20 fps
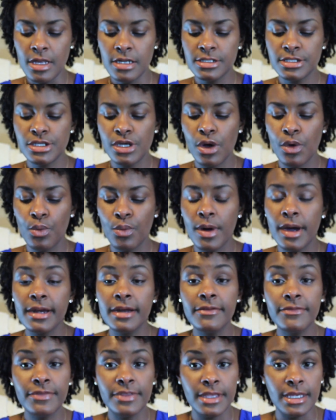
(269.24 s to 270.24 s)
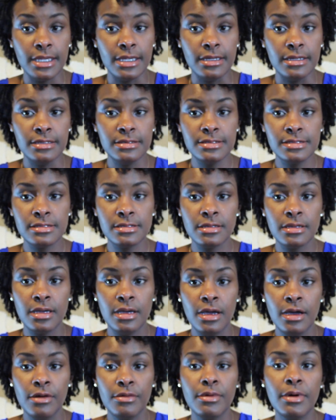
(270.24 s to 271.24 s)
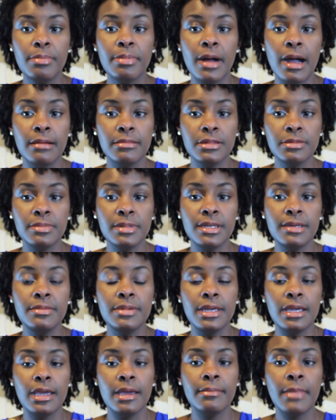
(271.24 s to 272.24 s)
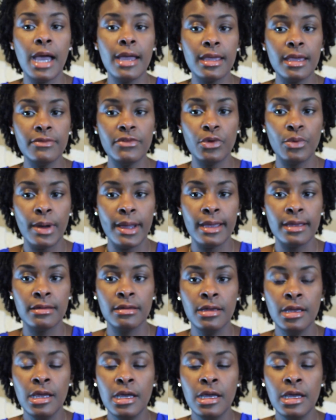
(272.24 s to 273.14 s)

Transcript: So one of these will probably be in my giveaway.